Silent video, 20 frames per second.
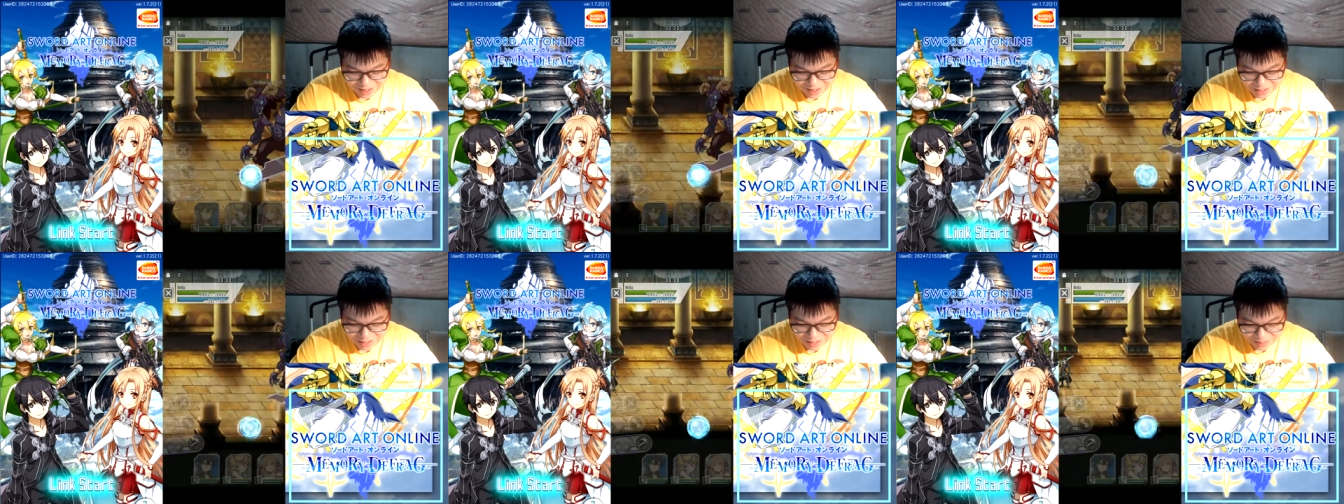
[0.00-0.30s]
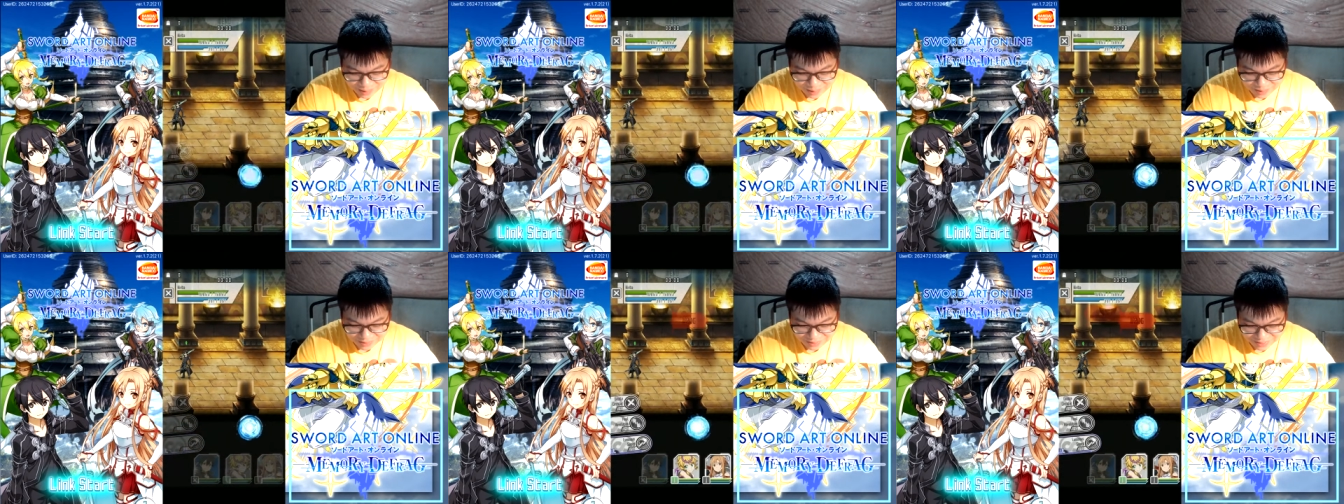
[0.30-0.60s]

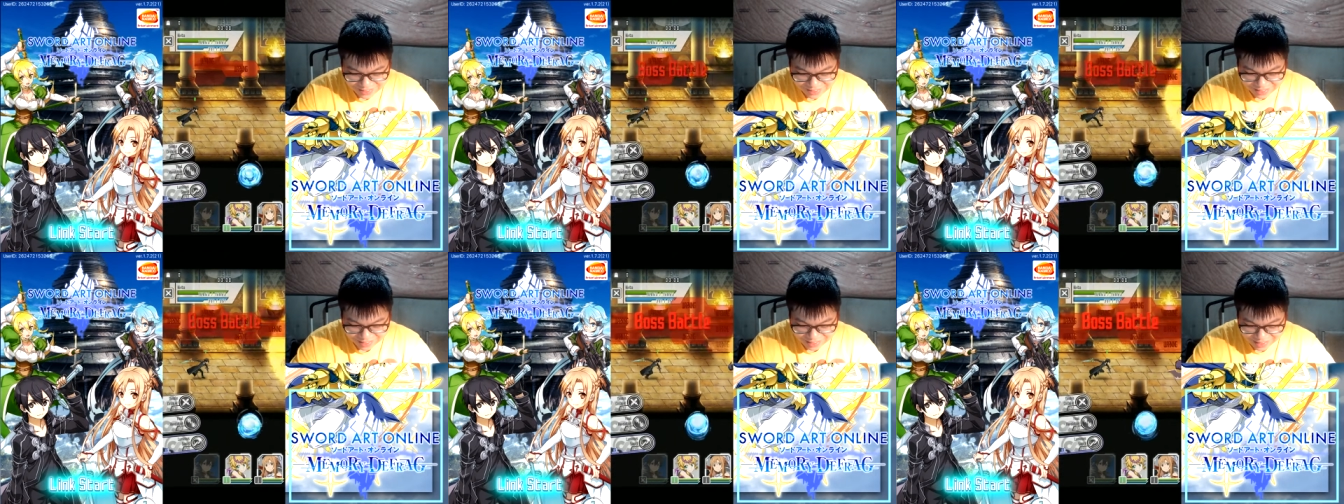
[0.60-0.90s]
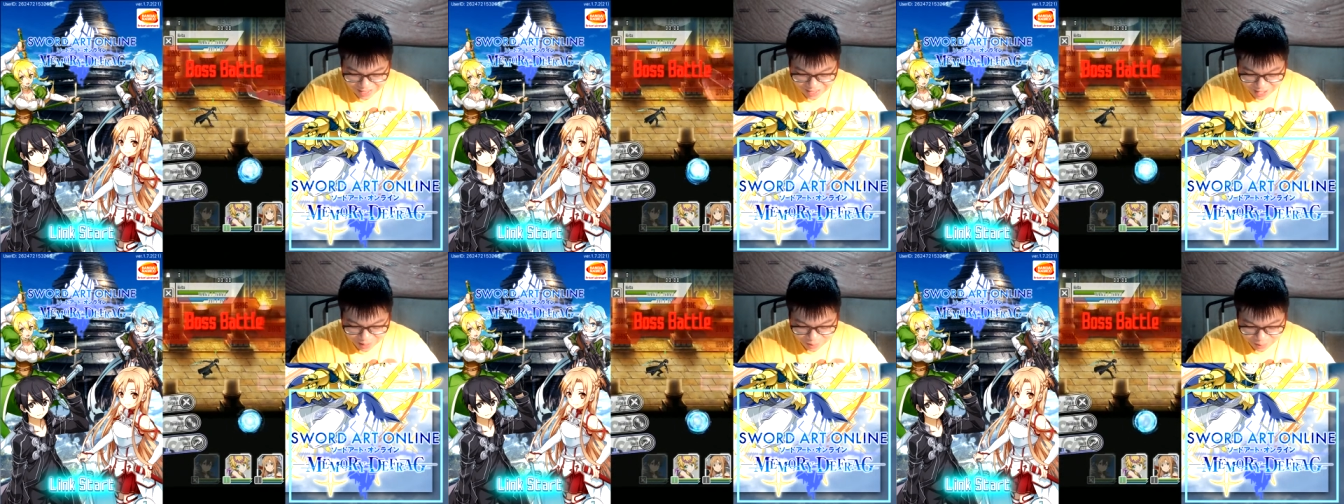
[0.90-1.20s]
Mikoto's not
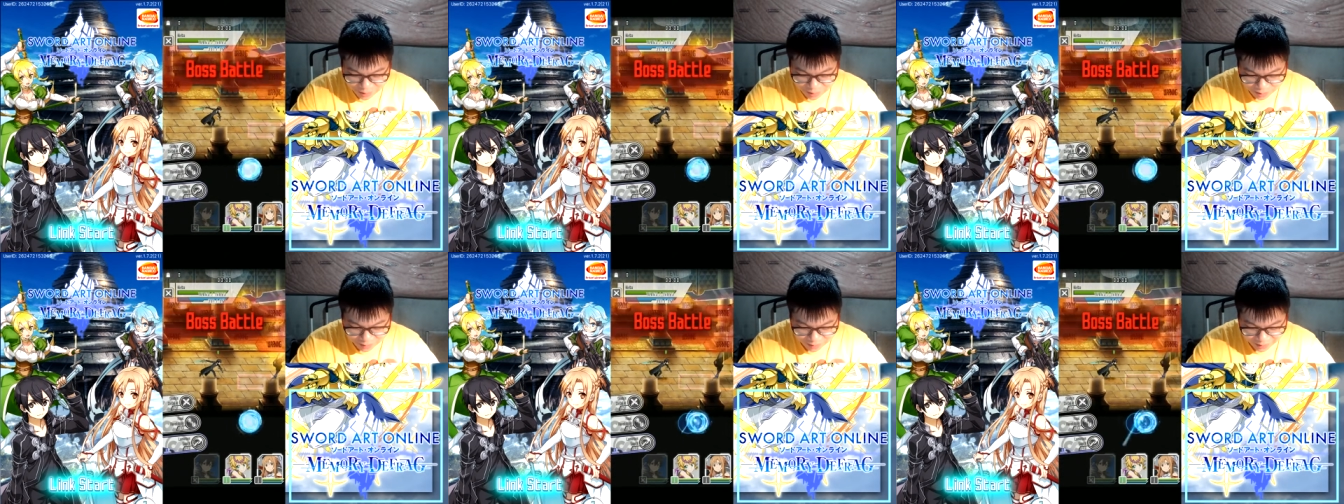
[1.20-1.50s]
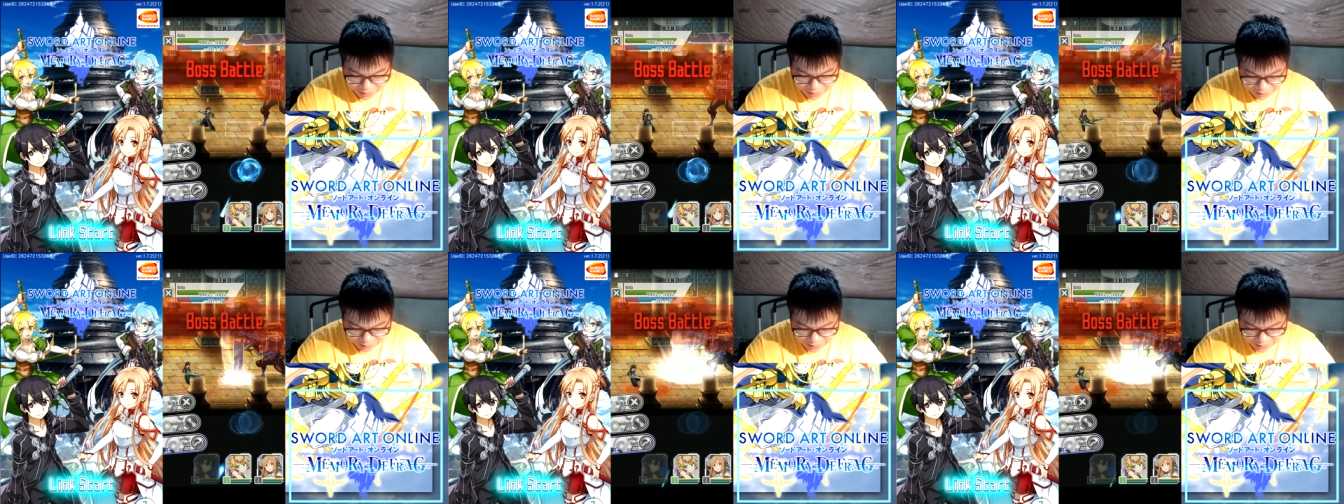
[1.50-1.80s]
that rare of a
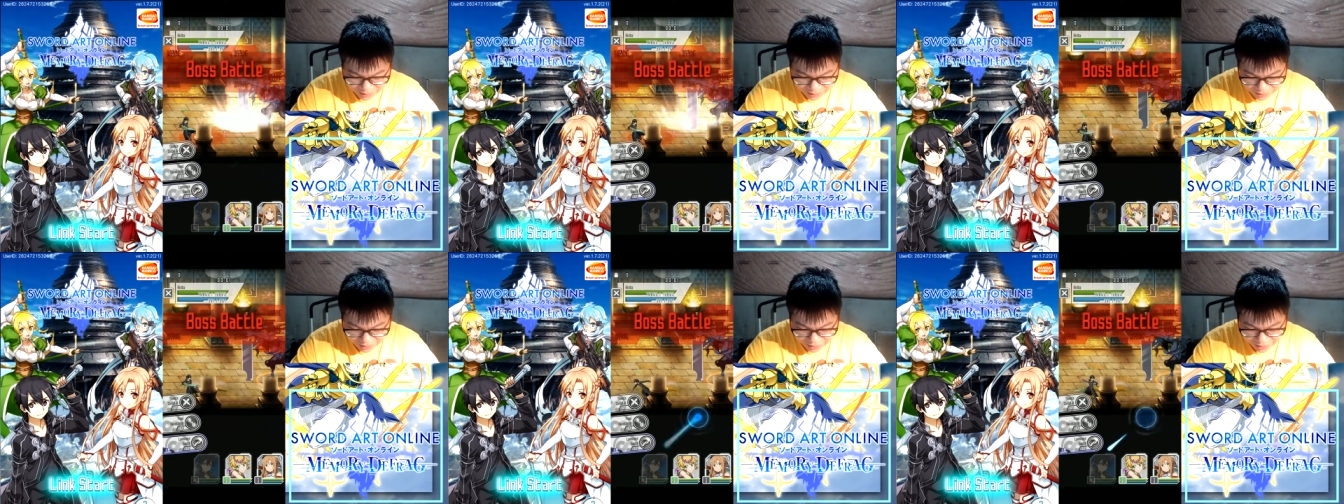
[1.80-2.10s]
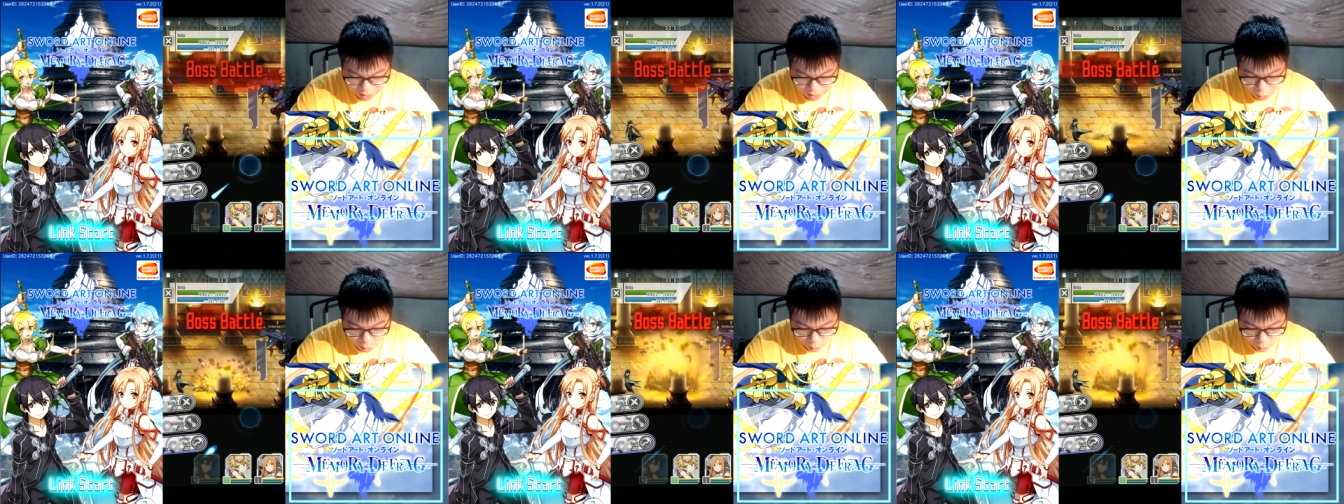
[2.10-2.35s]
character, right?